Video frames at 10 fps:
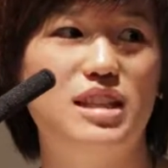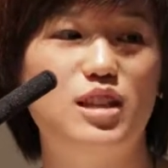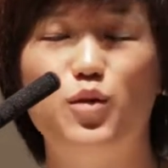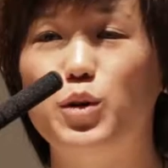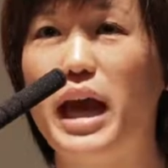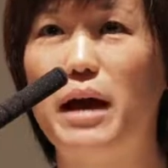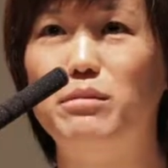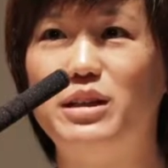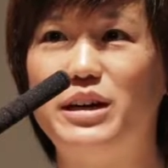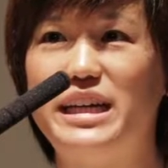this
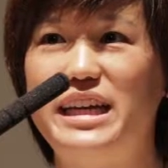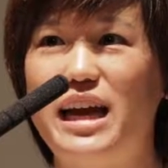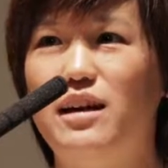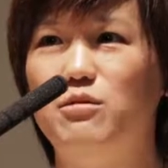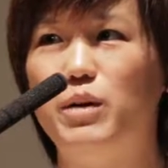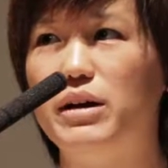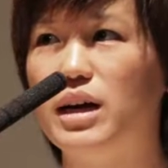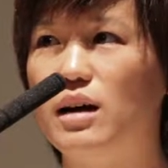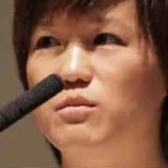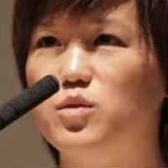vocabulary and
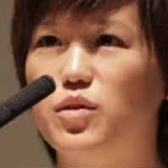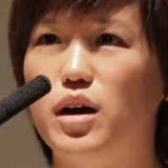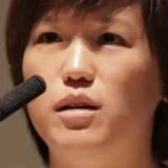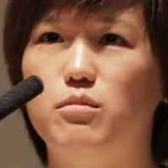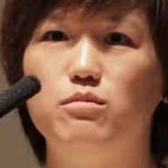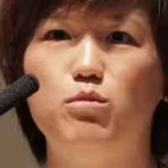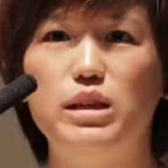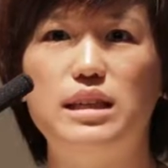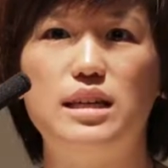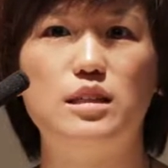where it comes from,
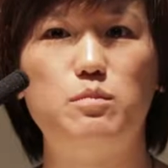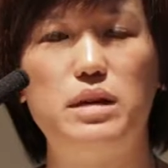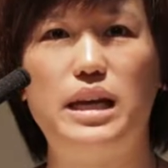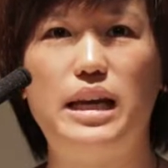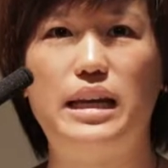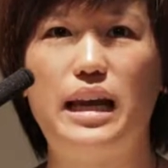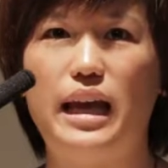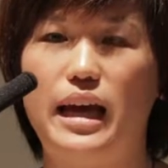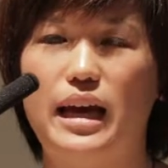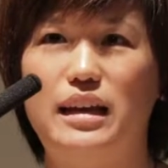what things mean,
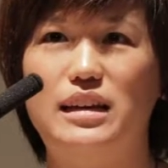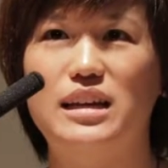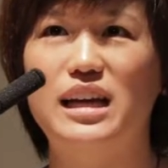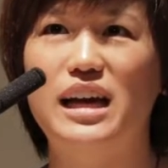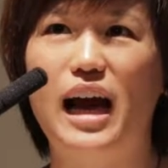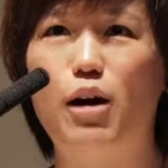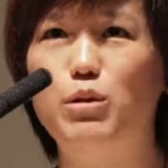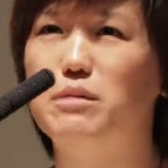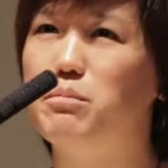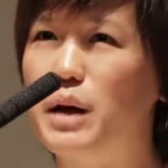and how
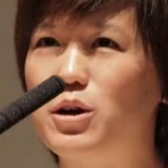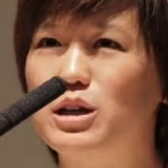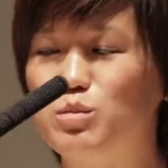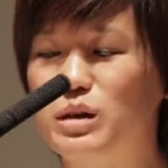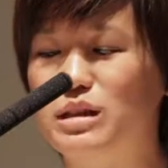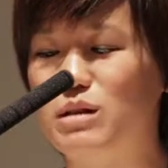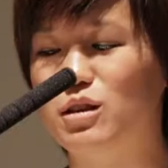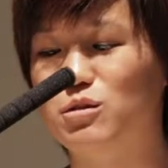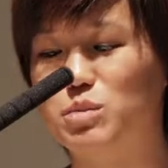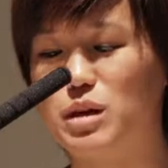we can better explain
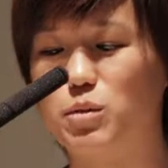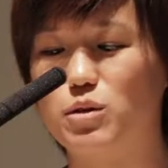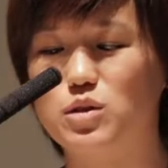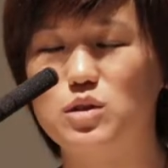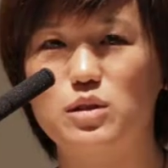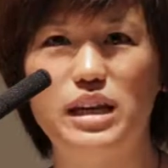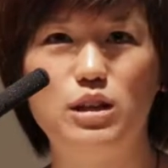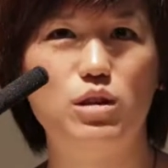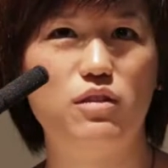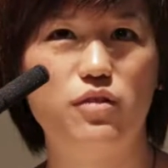other people, so
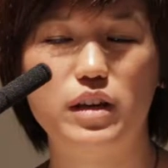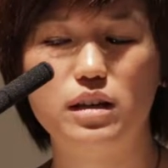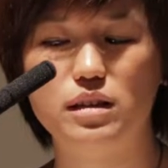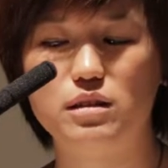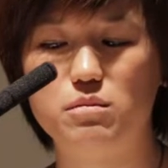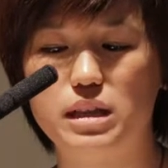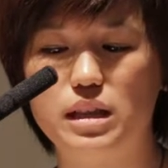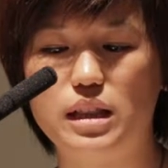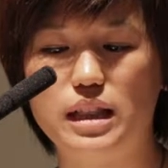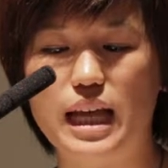that you can feel a little
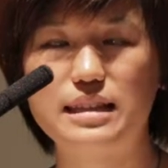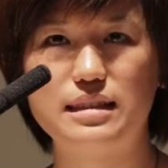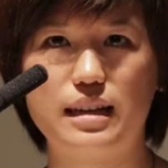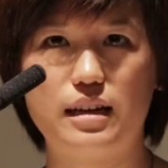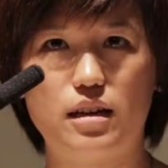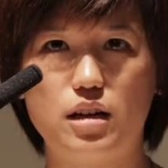bit less like